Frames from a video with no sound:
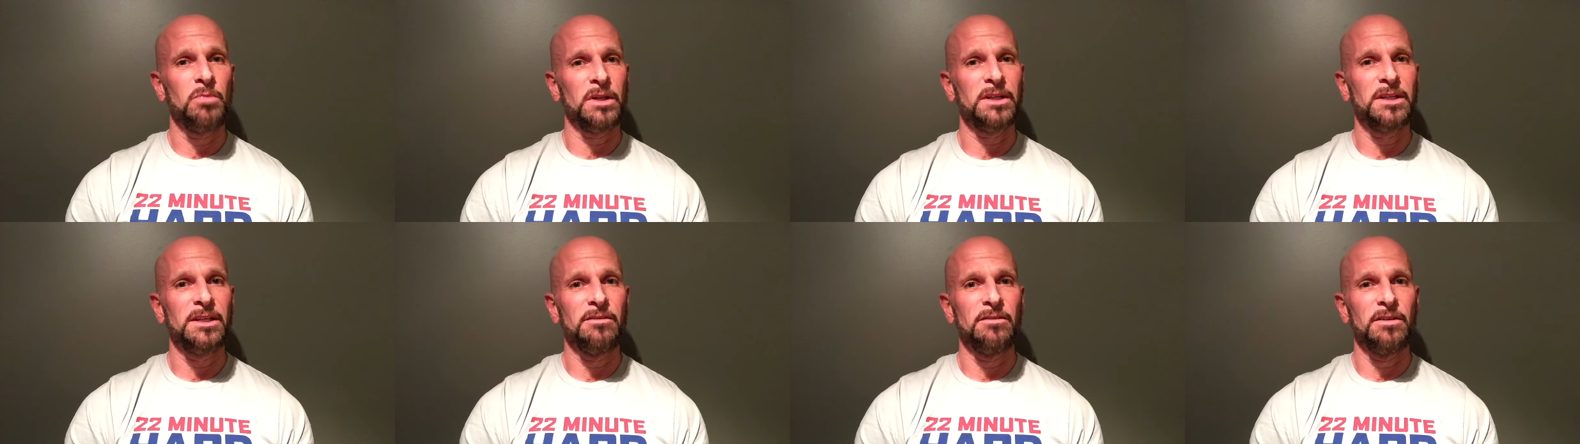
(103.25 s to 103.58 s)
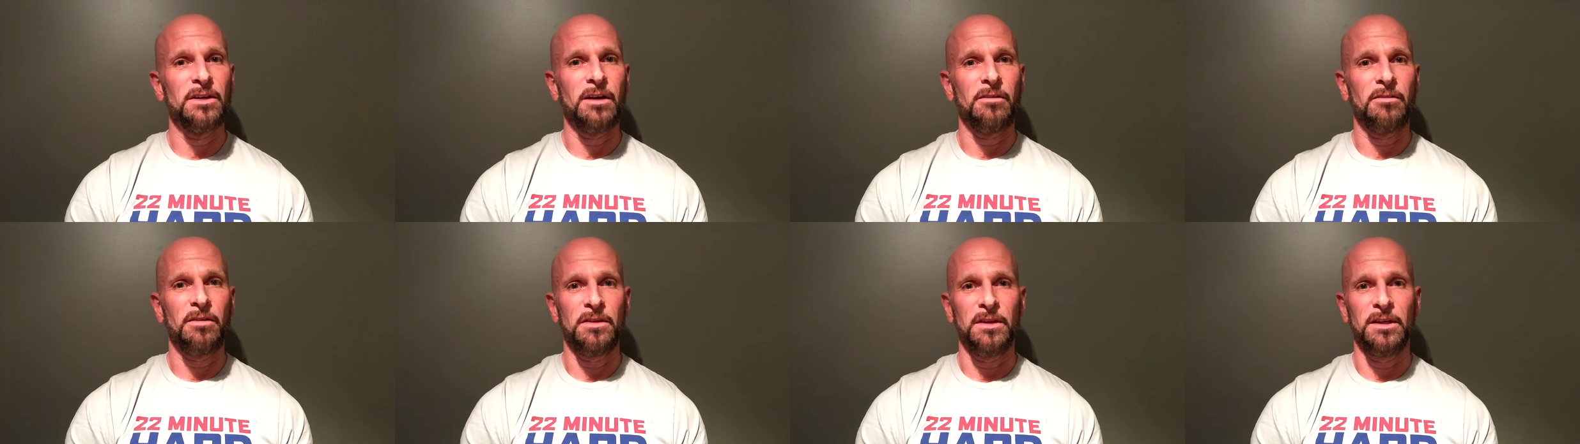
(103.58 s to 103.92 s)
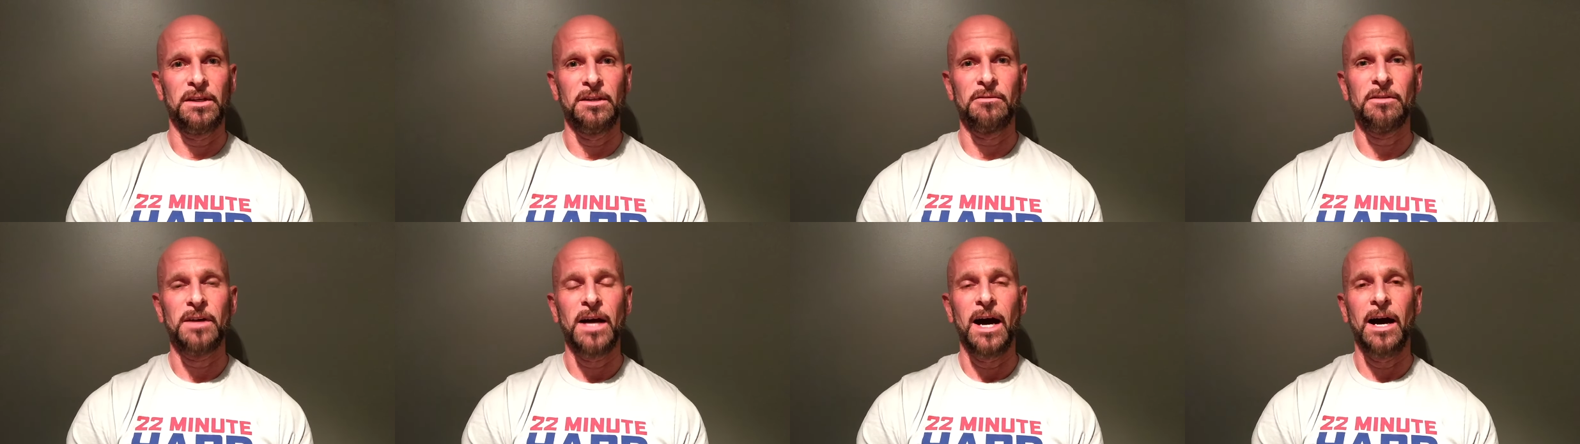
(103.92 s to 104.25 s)
but give it
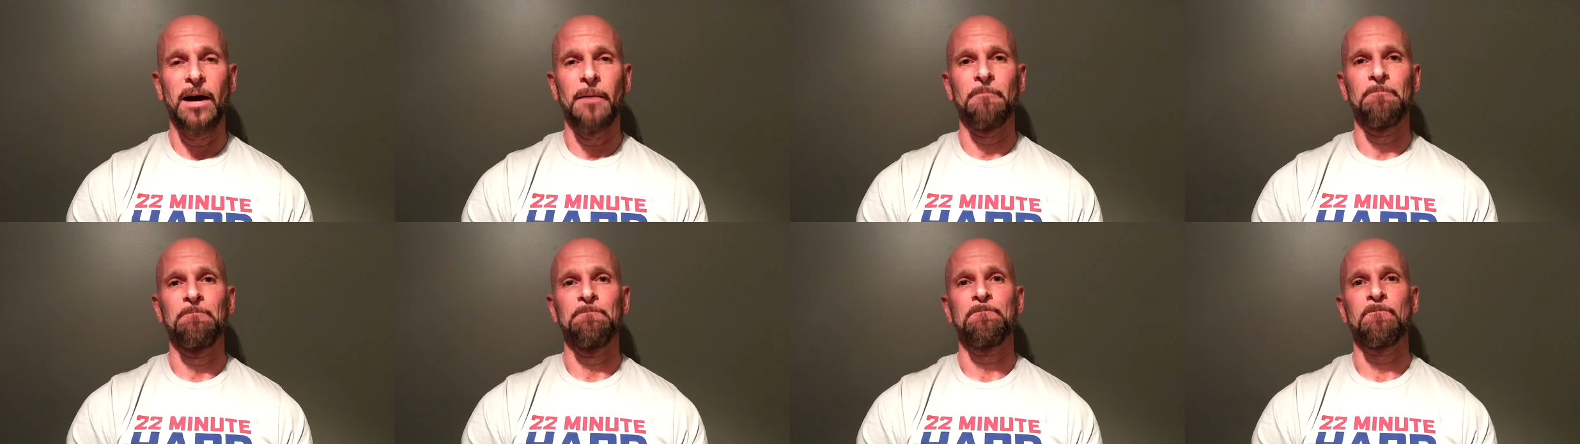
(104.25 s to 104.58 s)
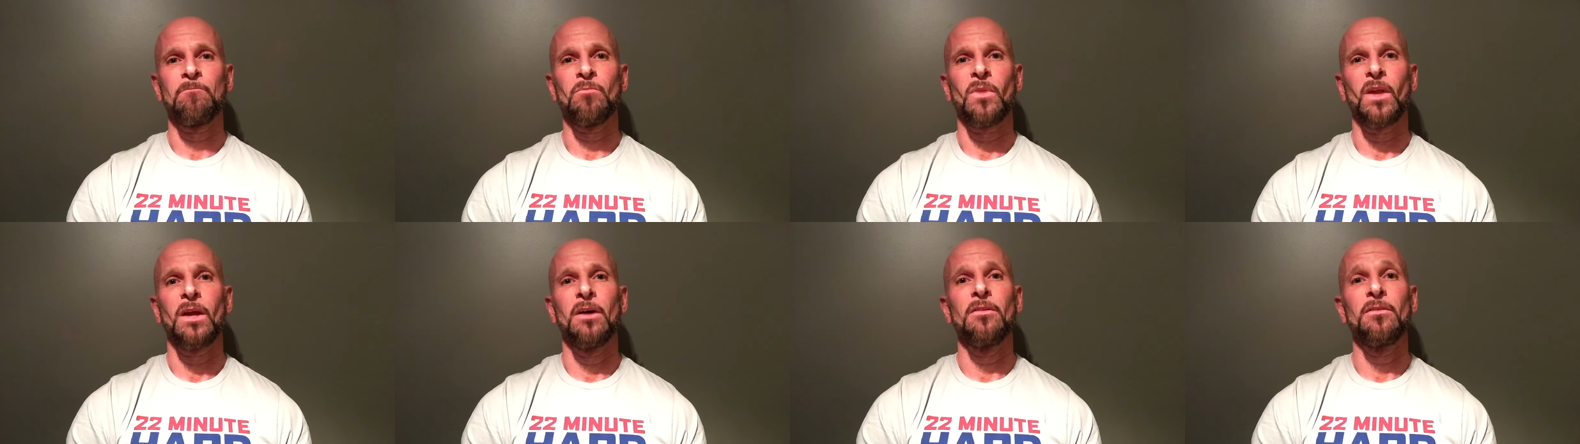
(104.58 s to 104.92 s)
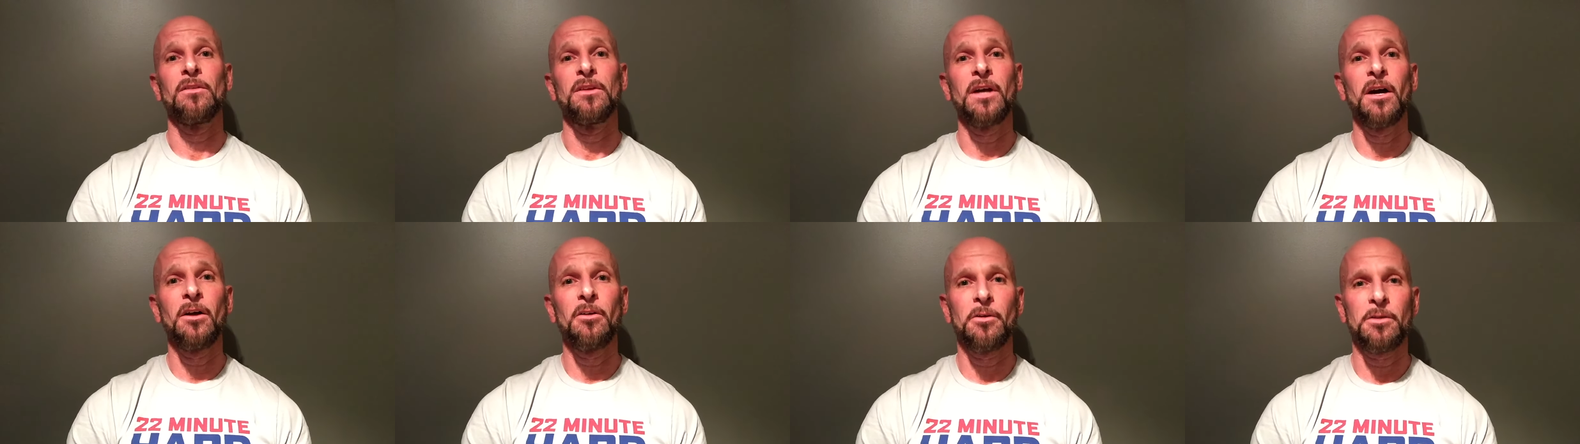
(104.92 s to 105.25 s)
everything you've got.
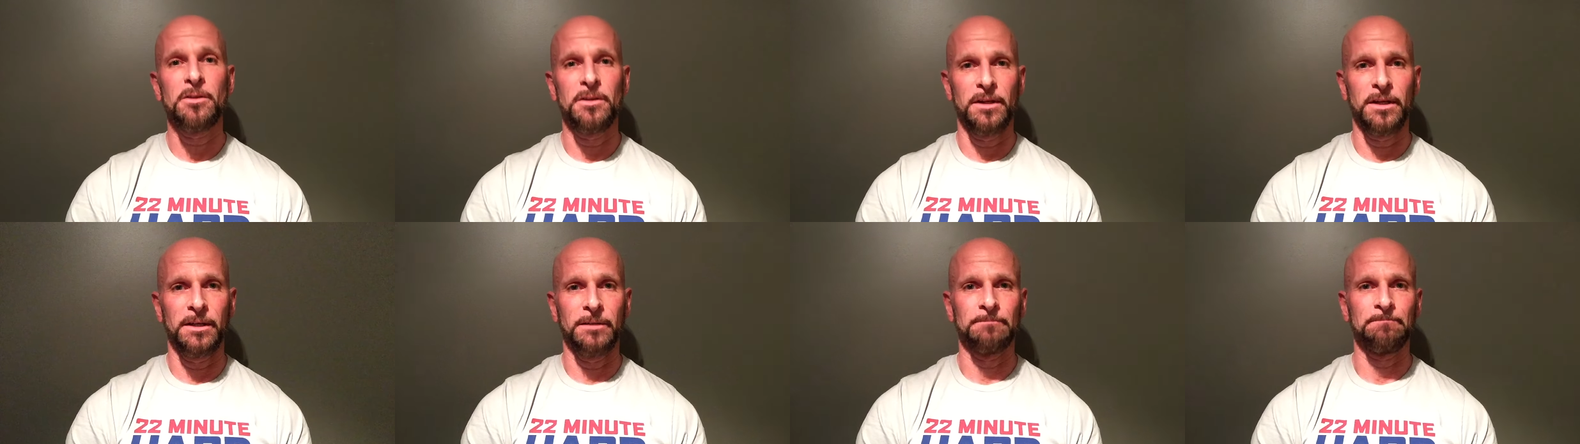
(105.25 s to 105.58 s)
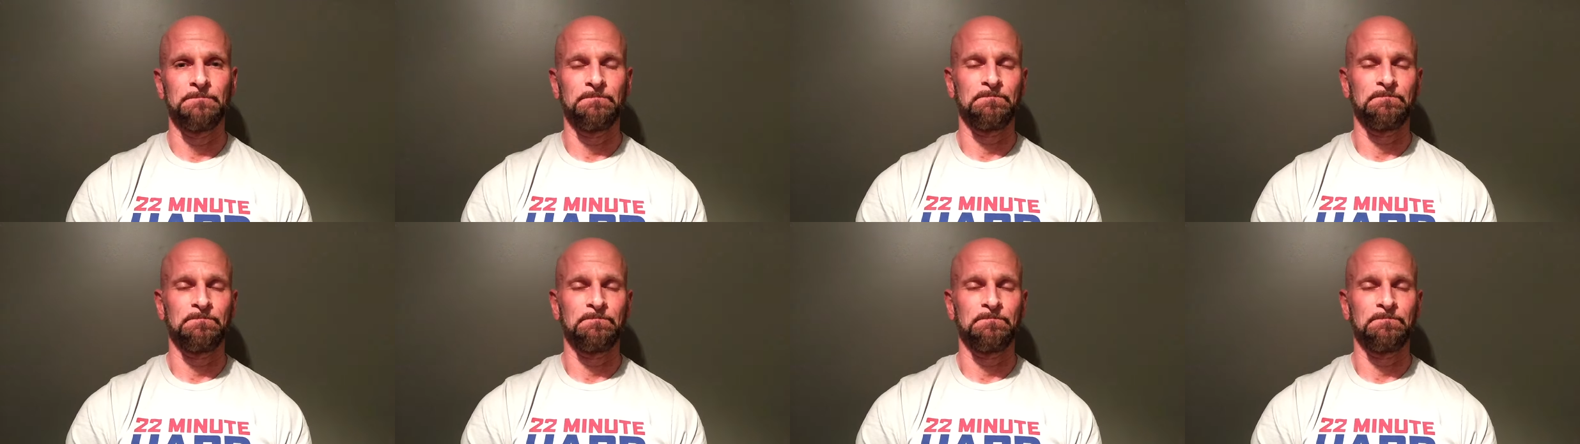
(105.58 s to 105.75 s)
The other thing,